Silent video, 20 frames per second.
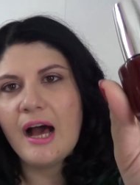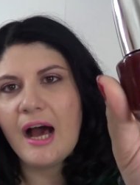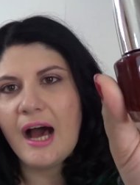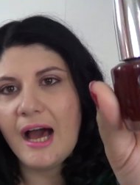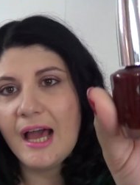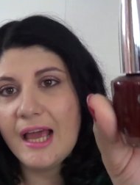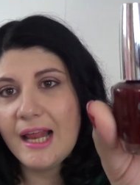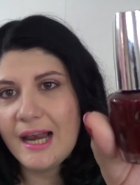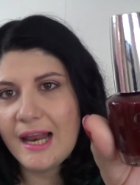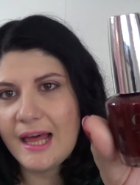
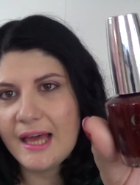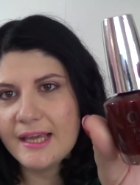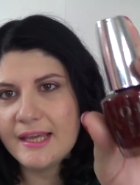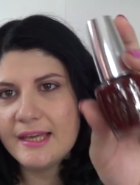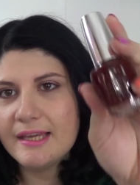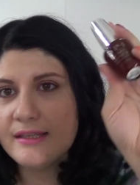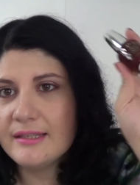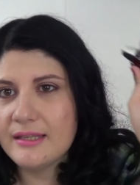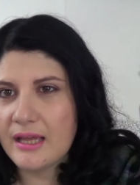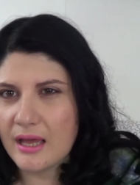I
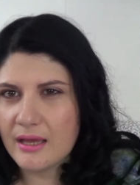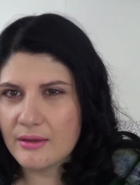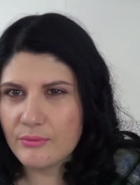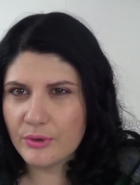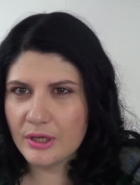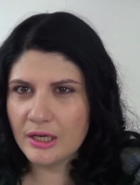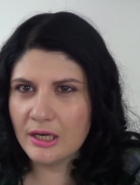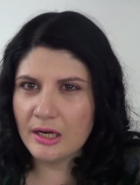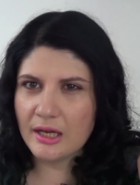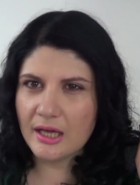like it. I
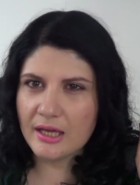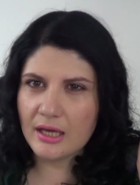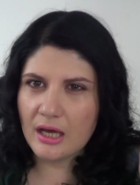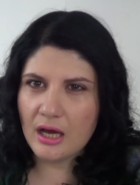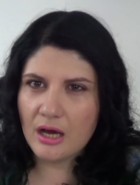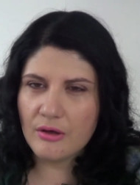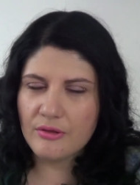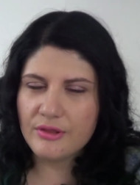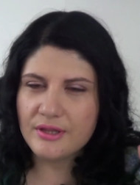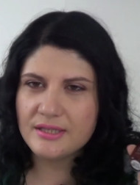really like
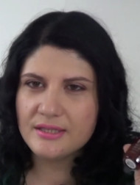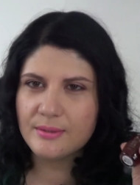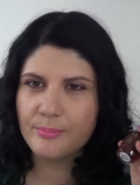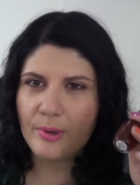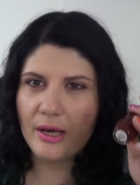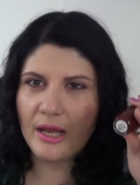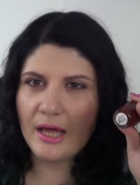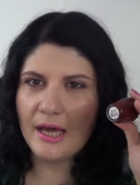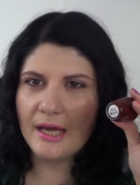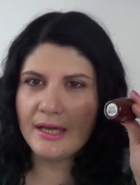how this
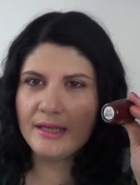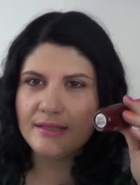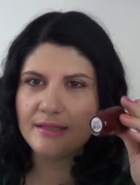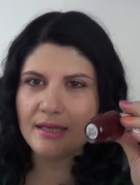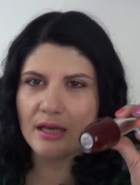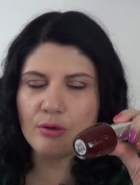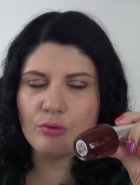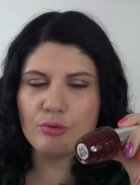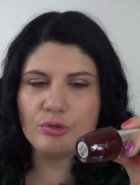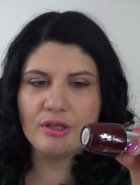applies.
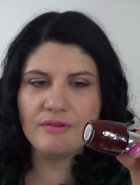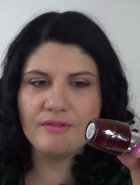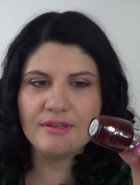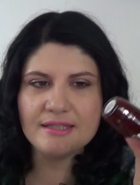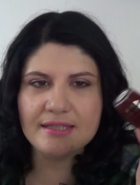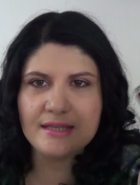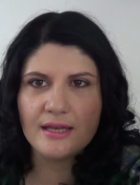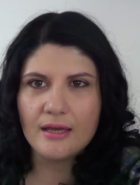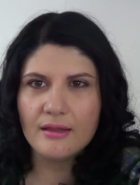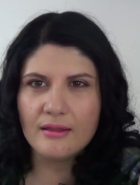I could even
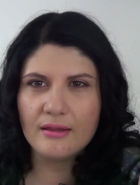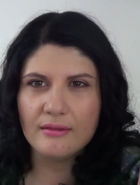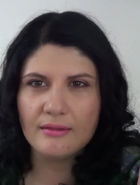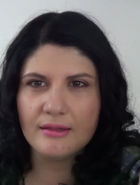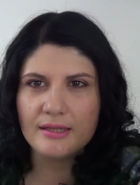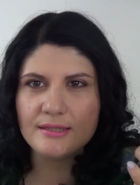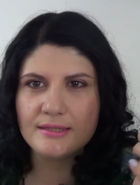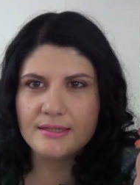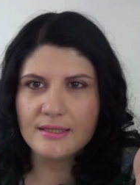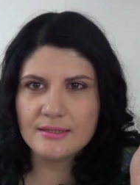say that
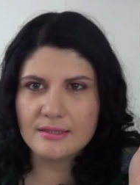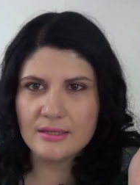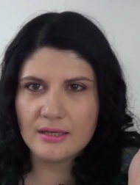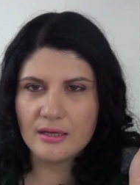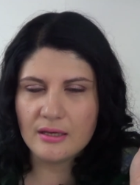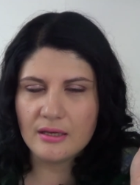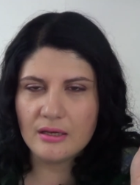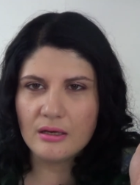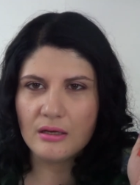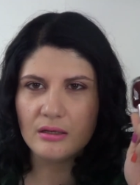this is
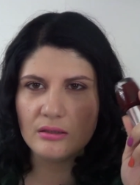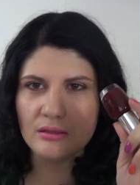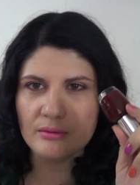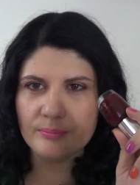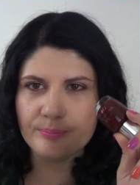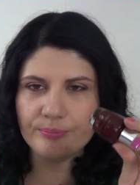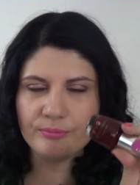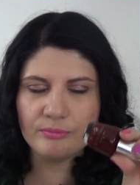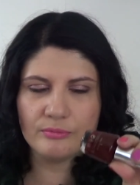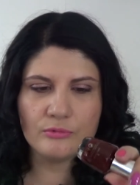a
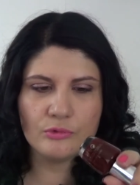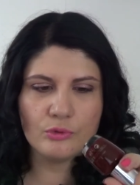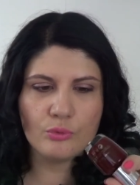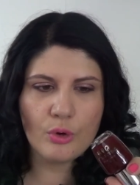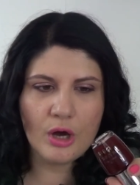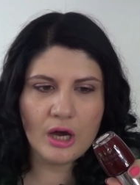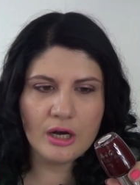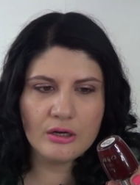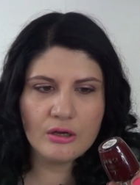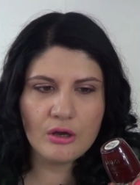
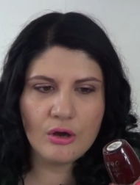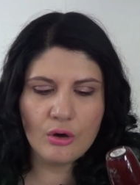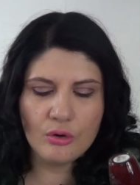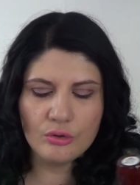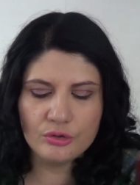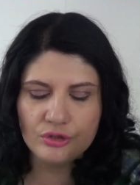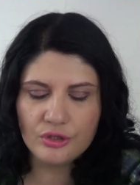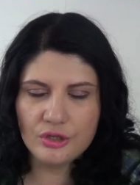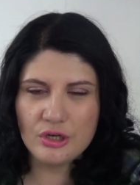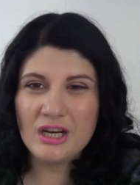one
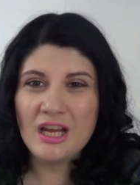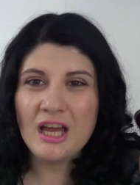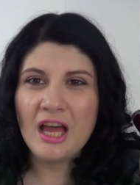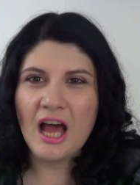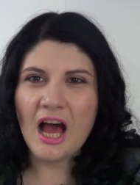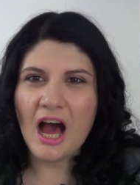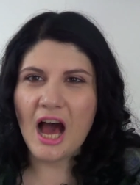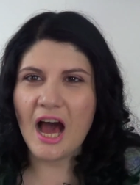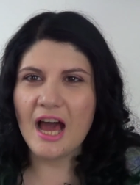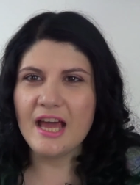coater.
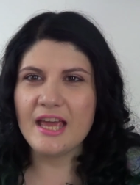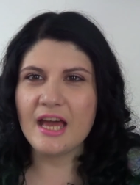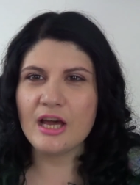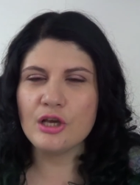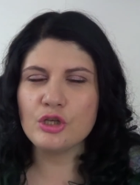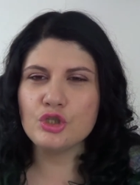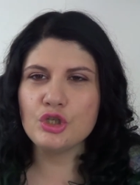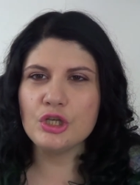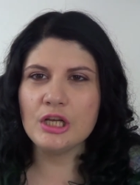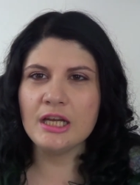I
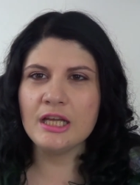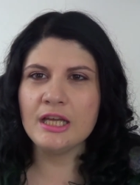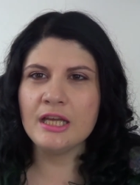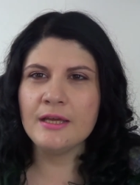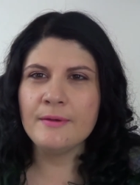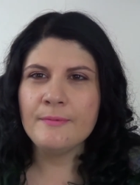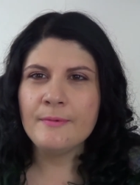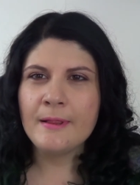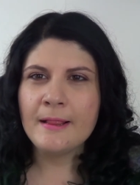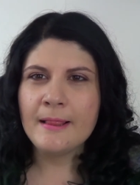
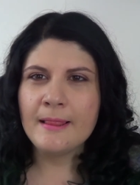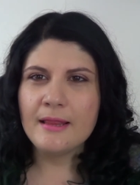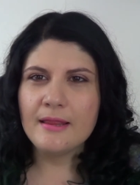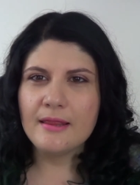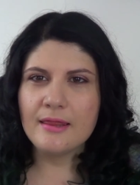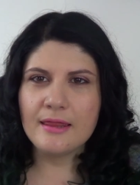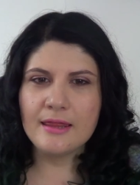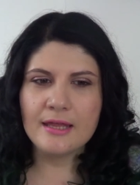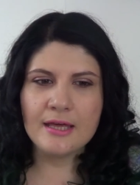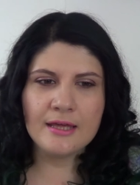actually
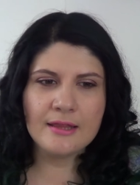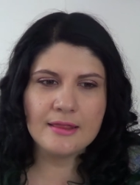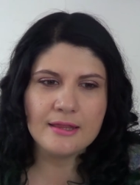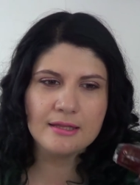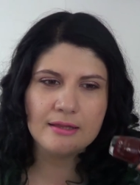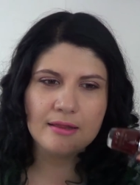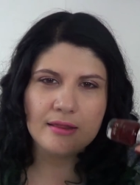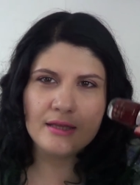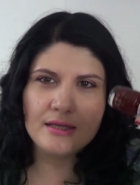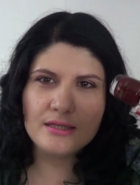think
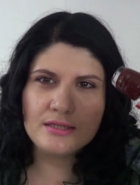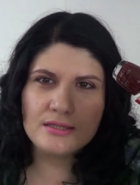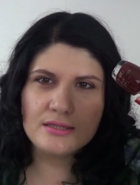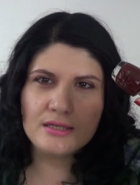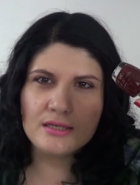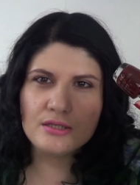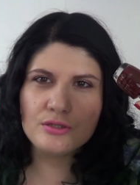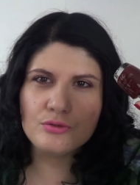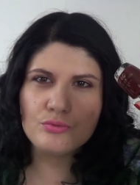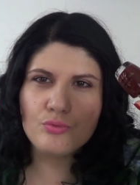that this
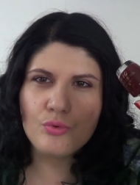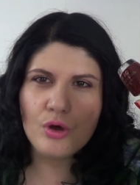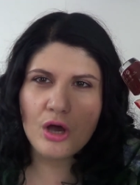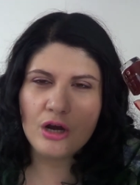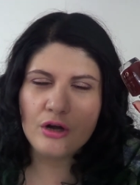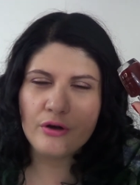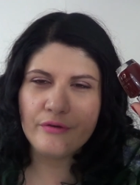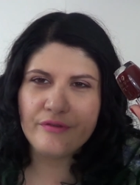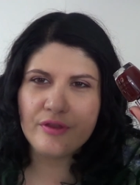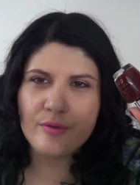is
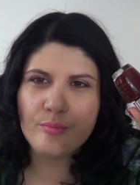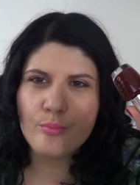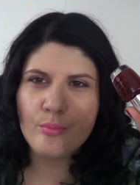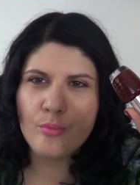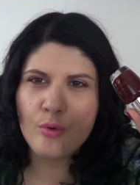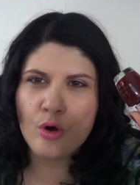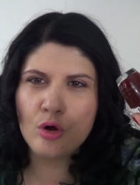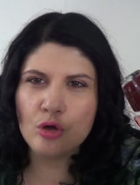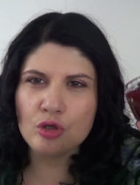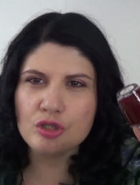one of the
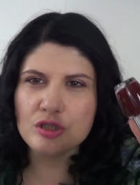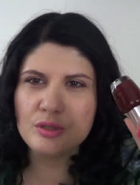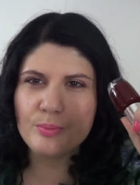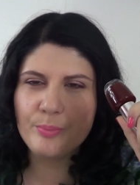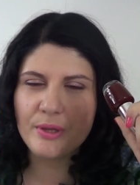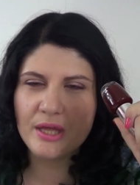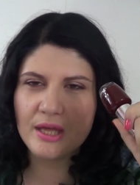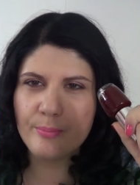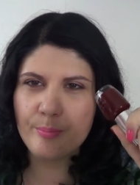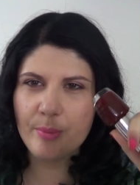most
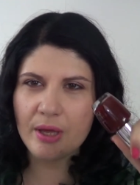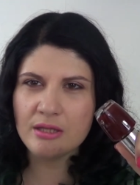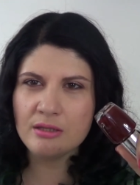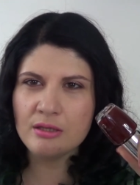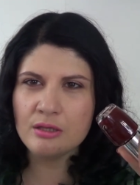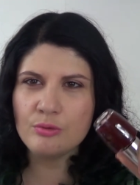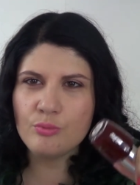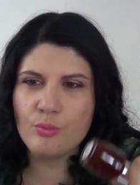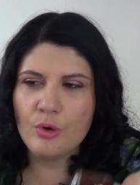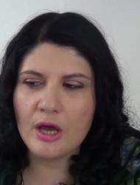
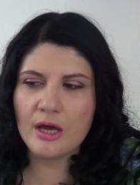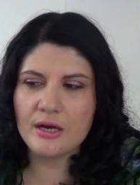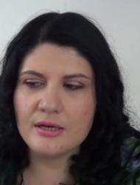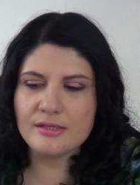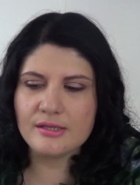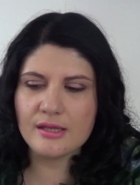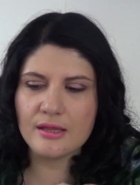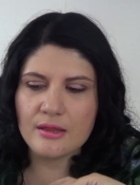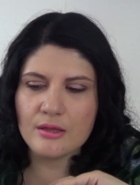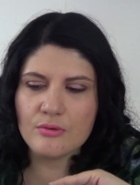pigmented
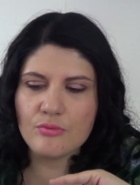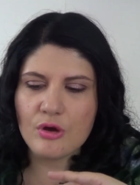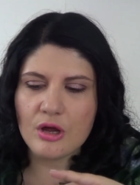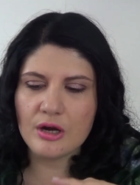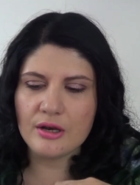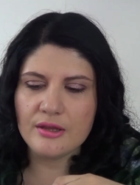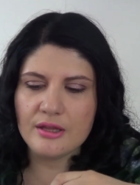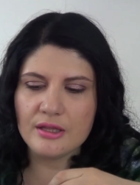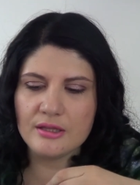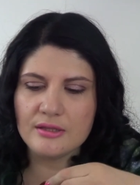ones, and the
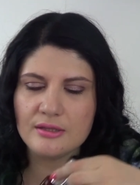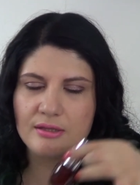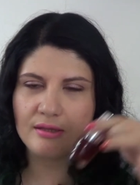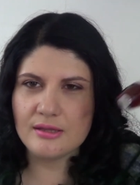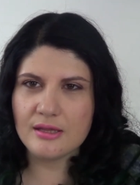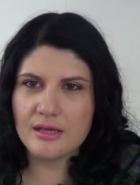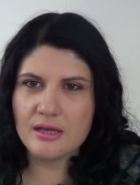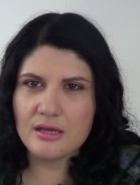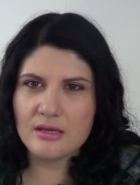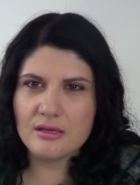one that
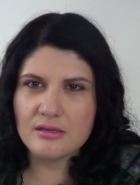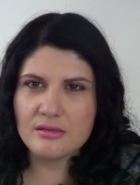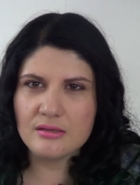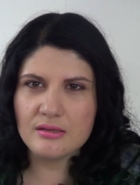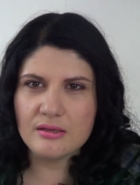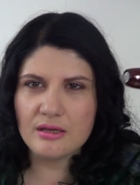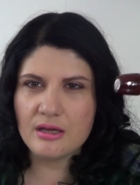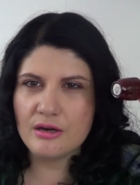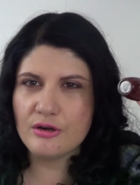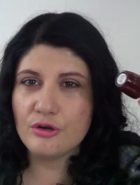
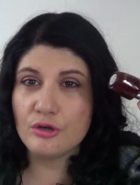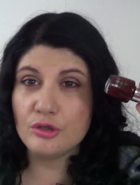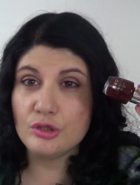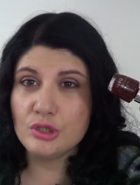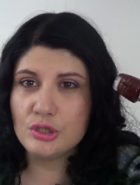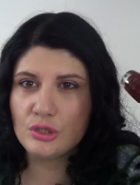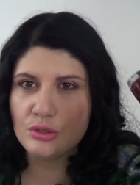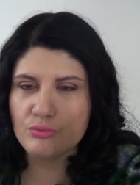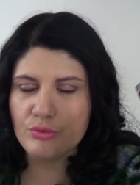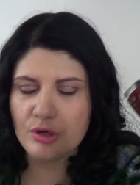they are
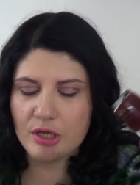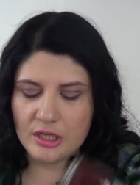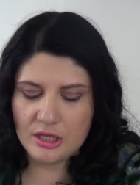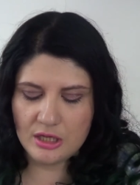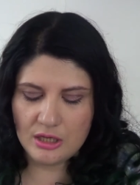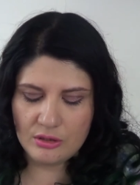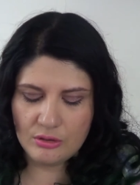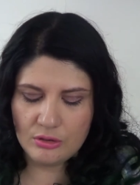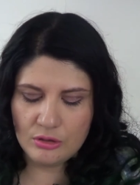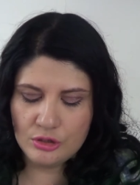not
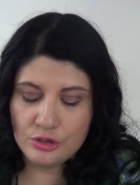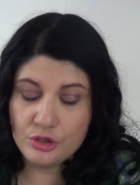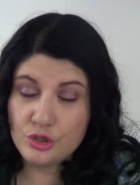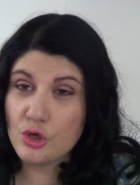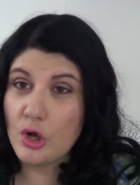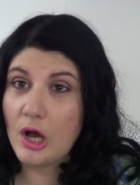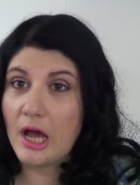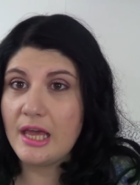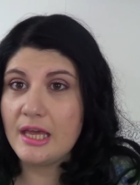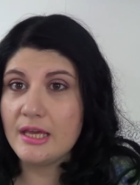streaky at all,
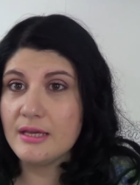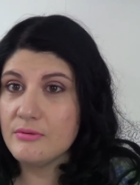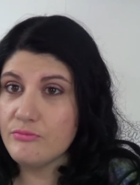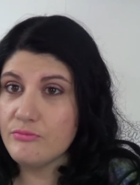so I